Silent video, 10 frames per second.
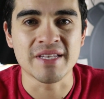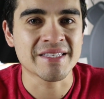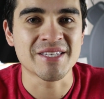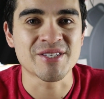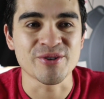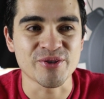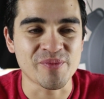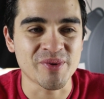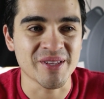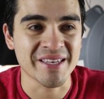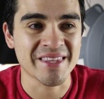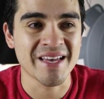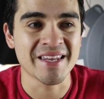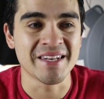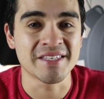dentists or something like
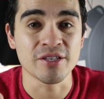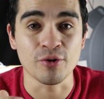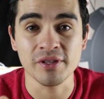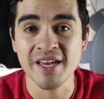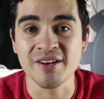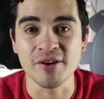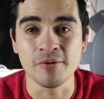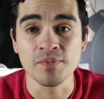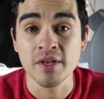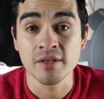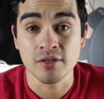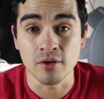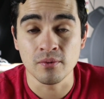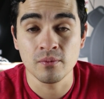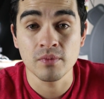that, and it's in Orlando.
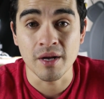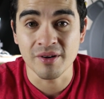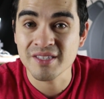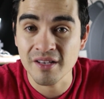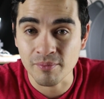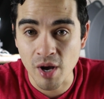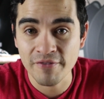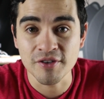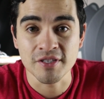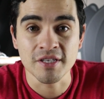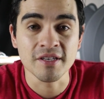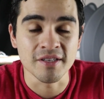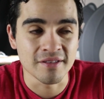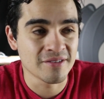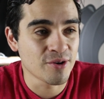So I'm obviously
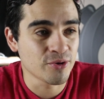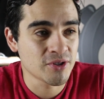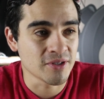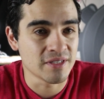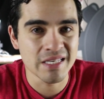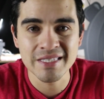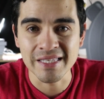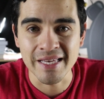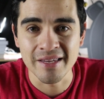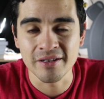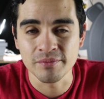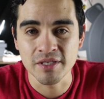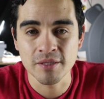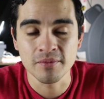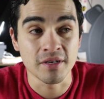gonna go to Disneyland. I'm gonna
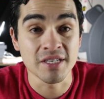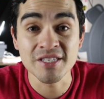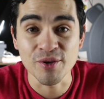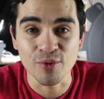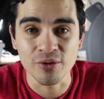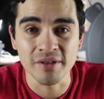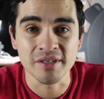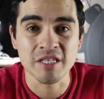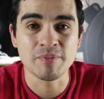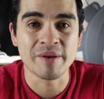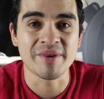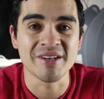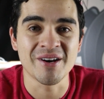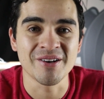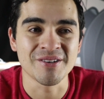be Disney World. I'm gonna spend my
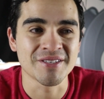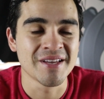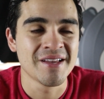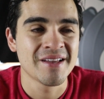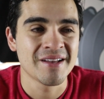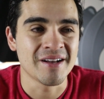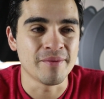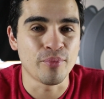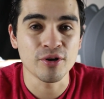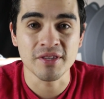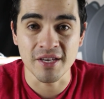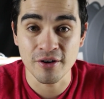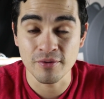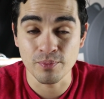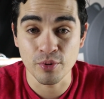daughter's birthday.
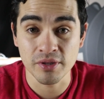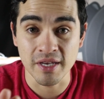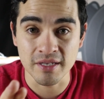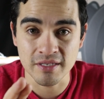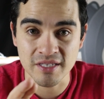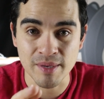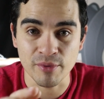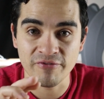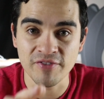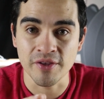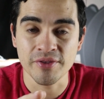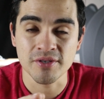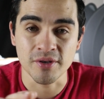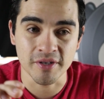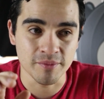Her birthday is December 5th,
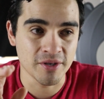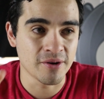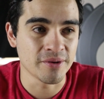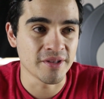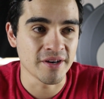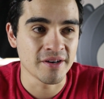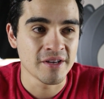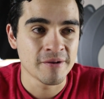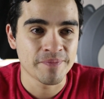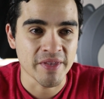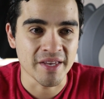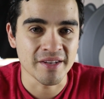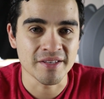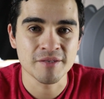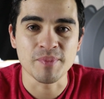so I'm gonna be going there
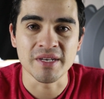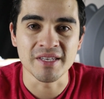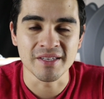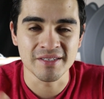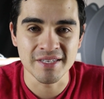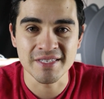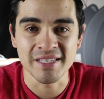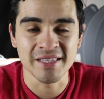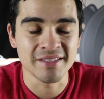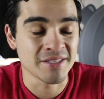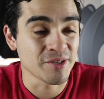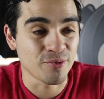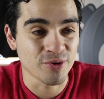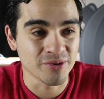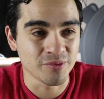and spending Disney
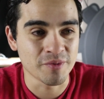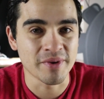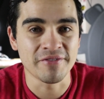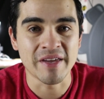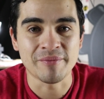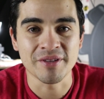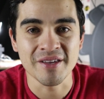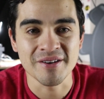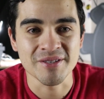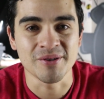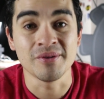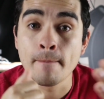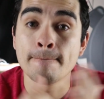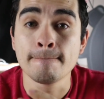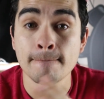World with my family there. So,
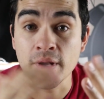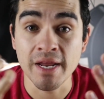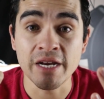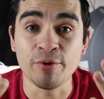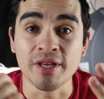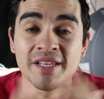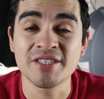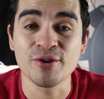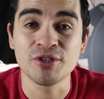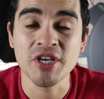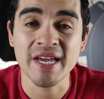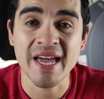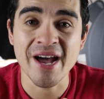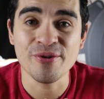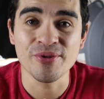but anyway, let's go check
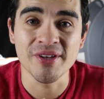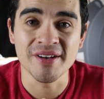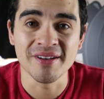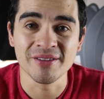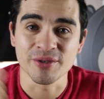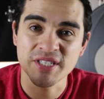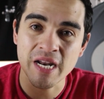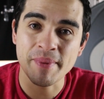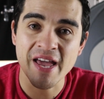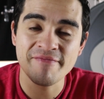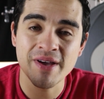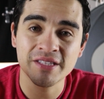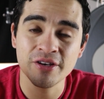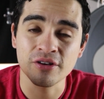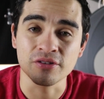out the little setup I have
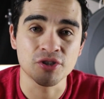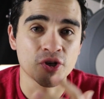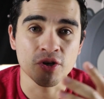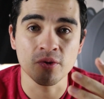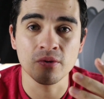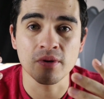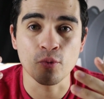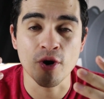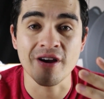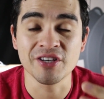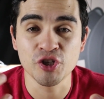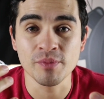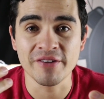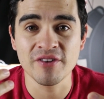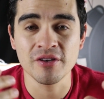back there. I'm gonna show you where I shoot
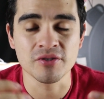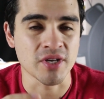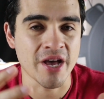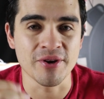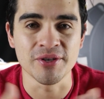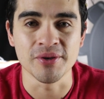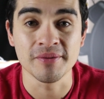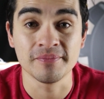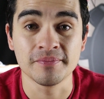my videos and how I do it.